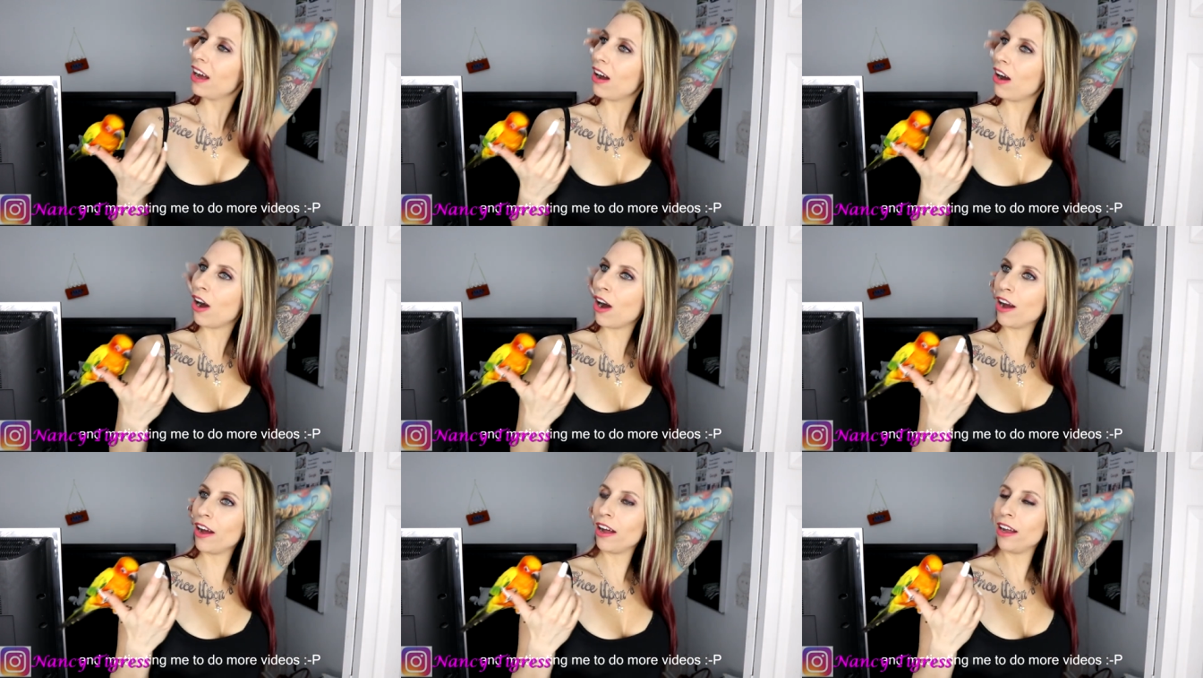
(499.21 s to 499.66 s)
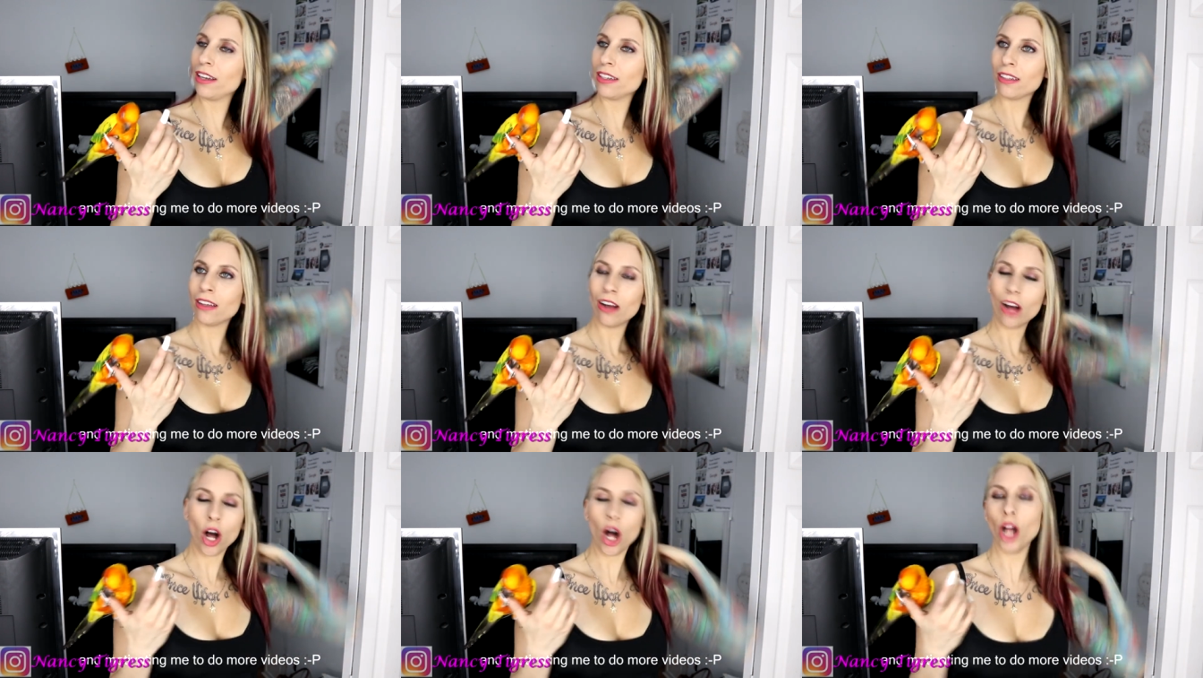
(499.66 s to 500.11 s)

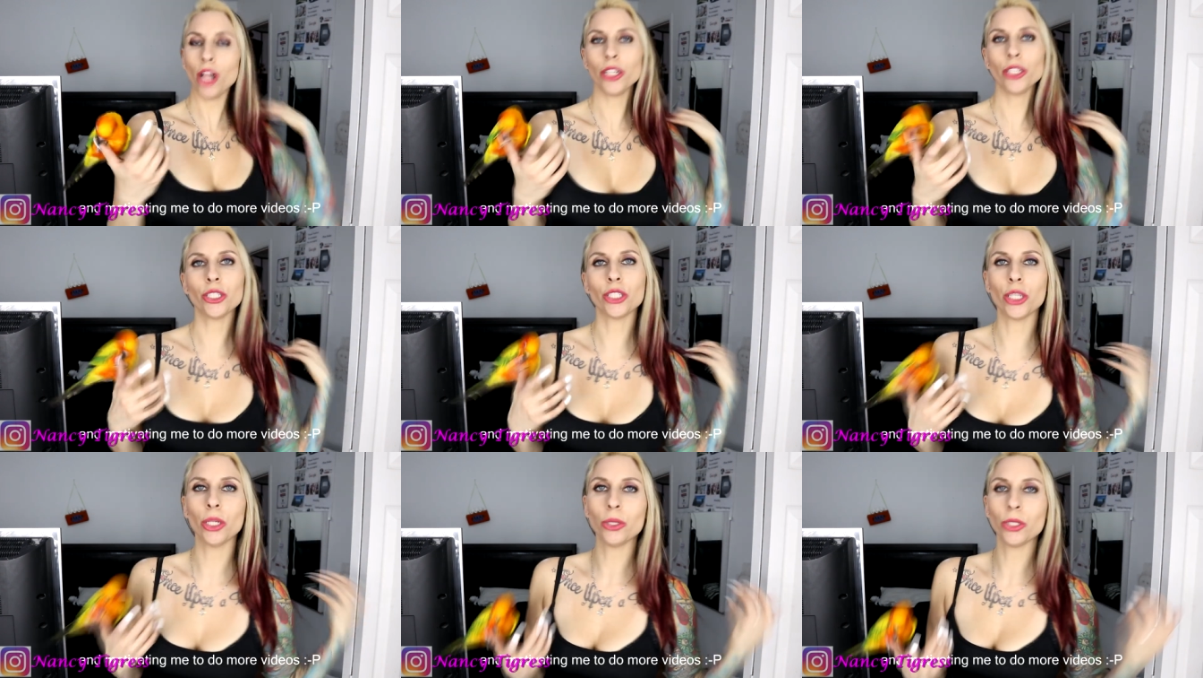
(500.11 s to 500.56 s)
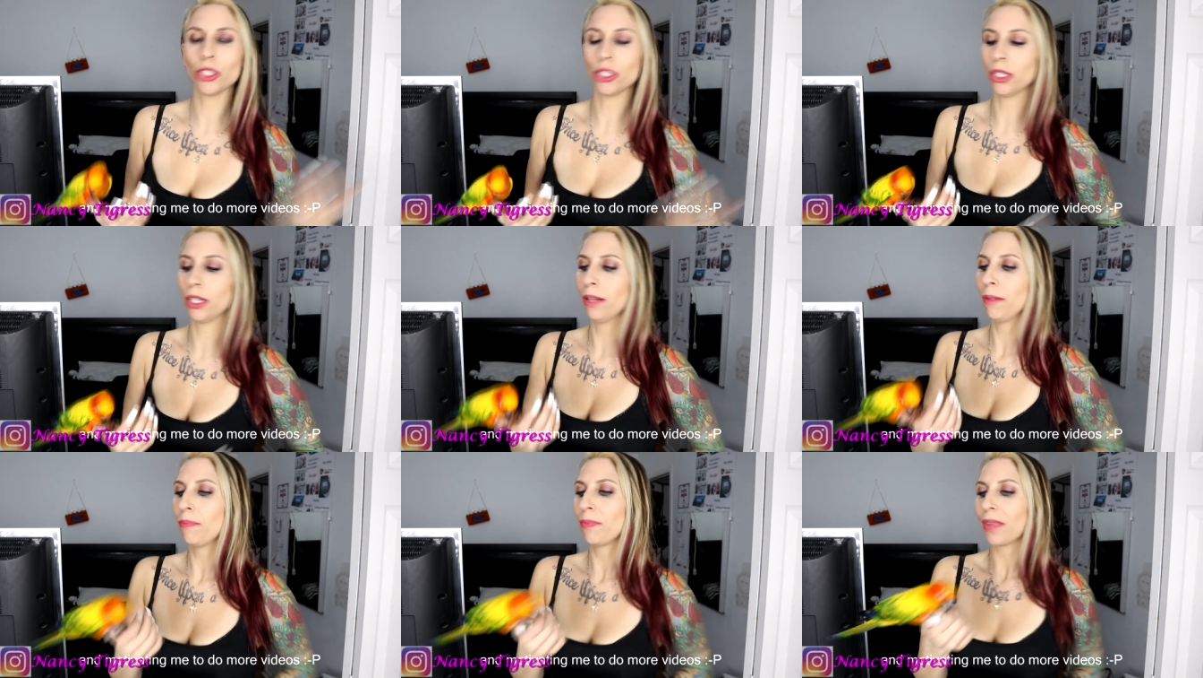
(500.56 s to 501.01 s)
on all your
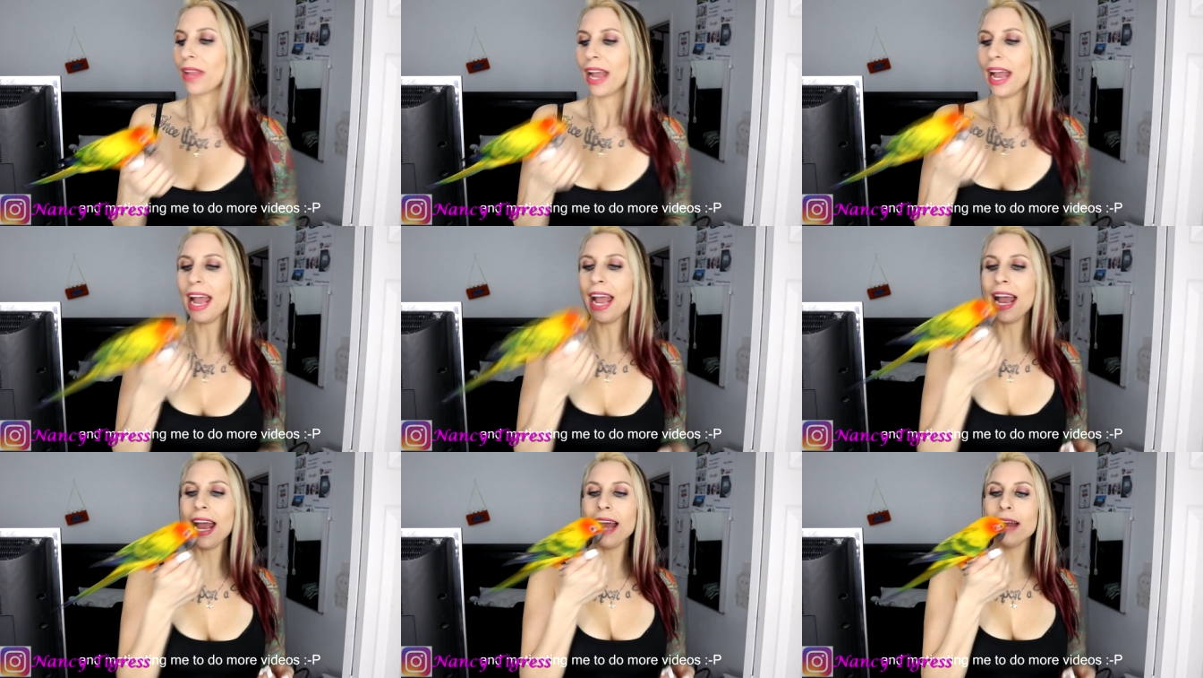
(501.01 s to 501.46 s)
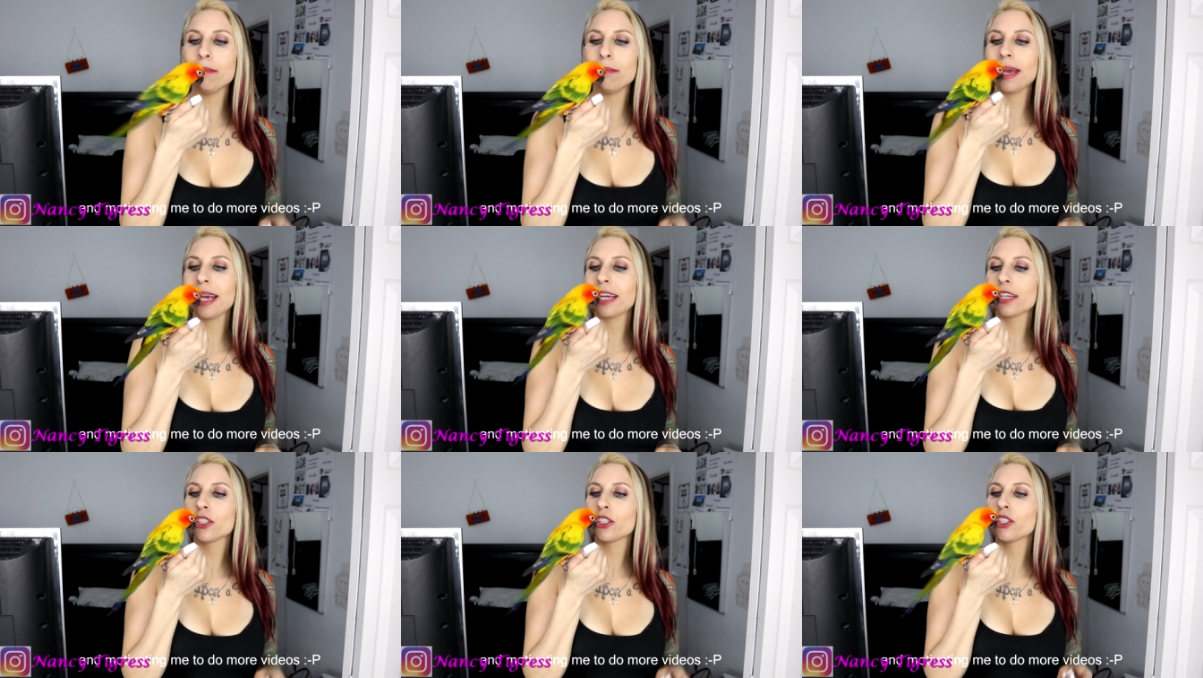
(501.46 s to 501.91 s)
social and
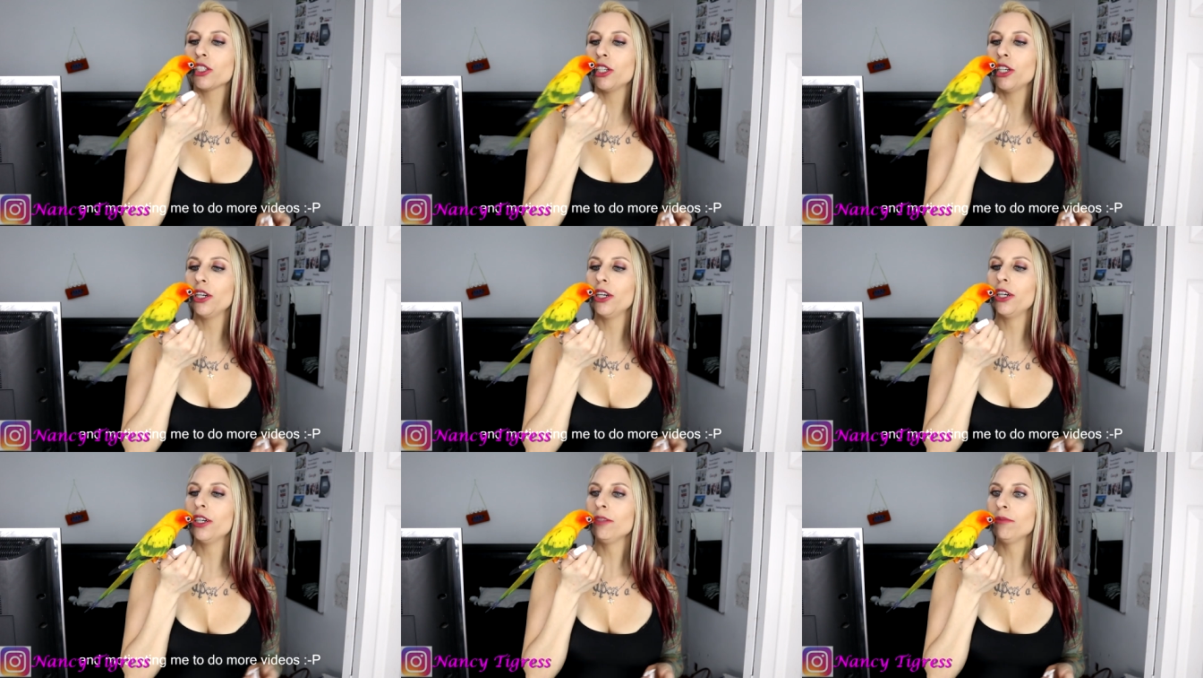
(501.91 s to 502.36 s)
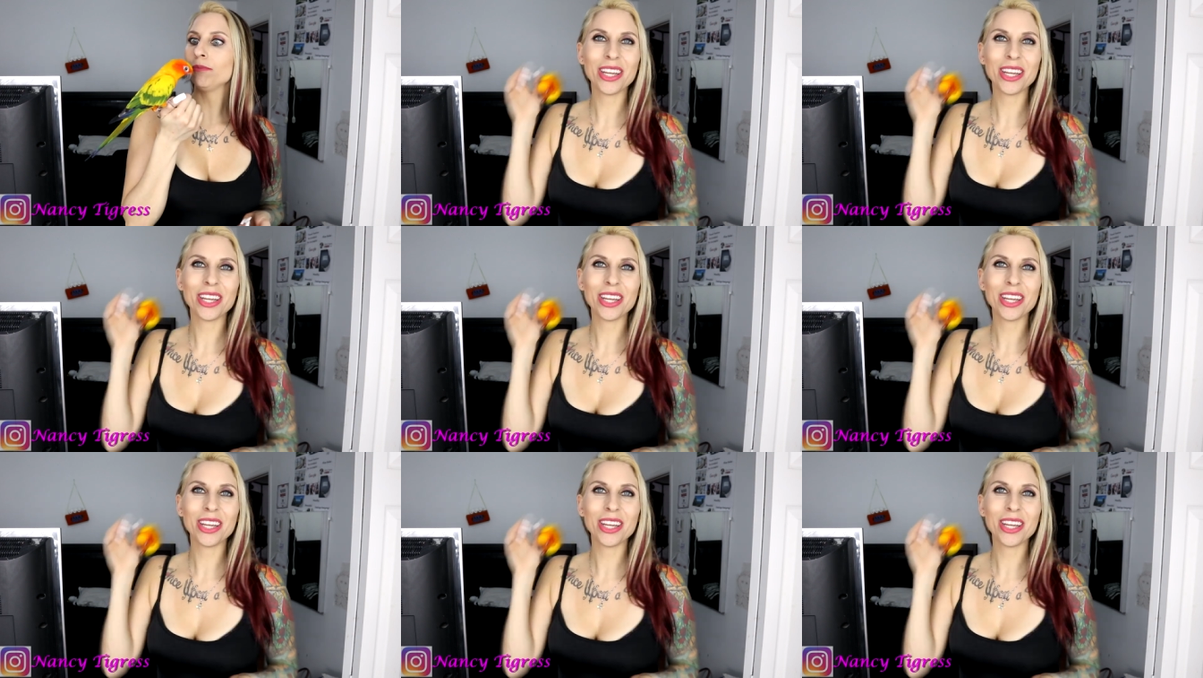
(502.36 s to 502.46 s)
make sure